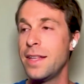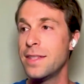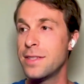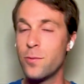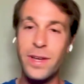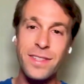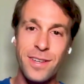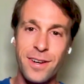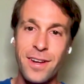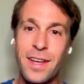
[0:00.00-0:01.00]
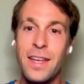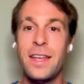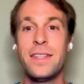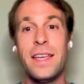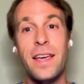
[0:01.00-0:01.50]
in the winter,
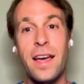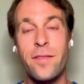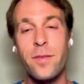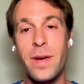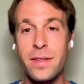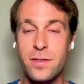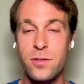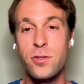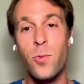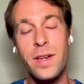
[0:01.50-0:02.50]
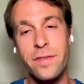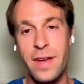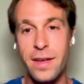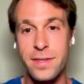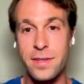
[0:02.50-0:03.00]
they have about
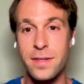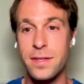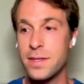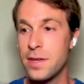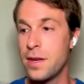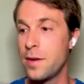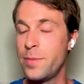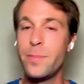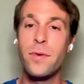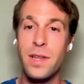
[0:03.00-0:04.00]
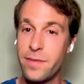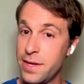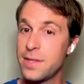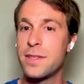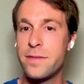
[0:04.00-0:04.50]
20,000 uh, people
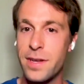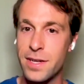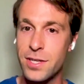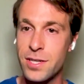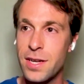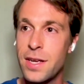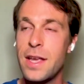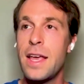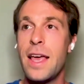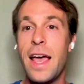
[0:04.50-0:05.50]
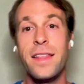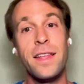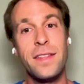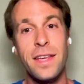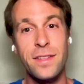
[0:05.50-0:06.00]
living in this village. And
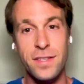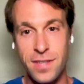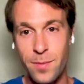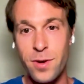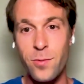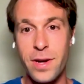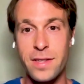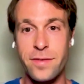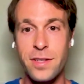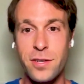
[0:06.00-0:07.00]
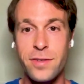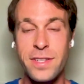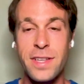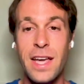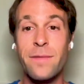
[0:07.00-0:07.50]
then in the summer, where it's very
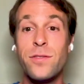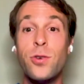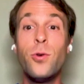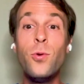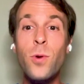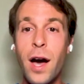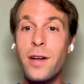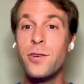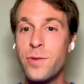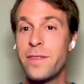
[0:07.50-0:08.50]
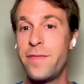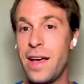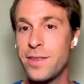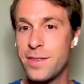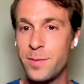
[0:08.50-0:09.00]
touristy, they have
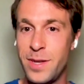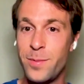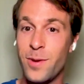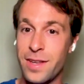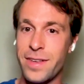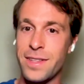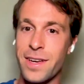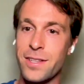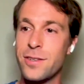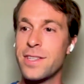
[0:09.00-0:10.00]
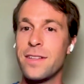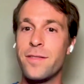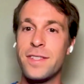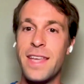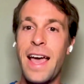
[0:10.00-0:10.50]
200,000 people living there. So it's kind
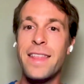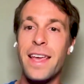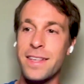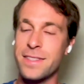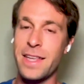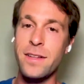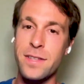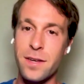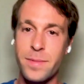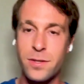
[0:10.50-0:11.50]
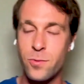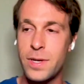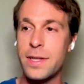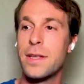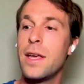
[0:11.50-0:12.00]
of a 10x delta
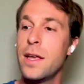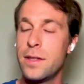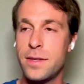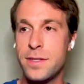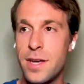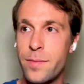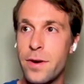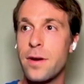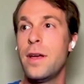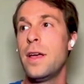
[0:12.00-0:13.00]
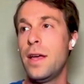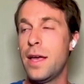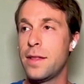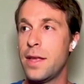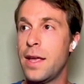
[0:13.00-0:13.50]
between the summer
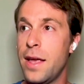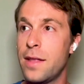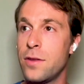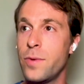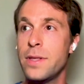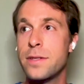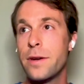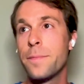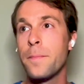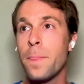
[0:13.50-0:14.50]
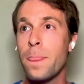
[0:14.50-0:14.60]
and, and the winter.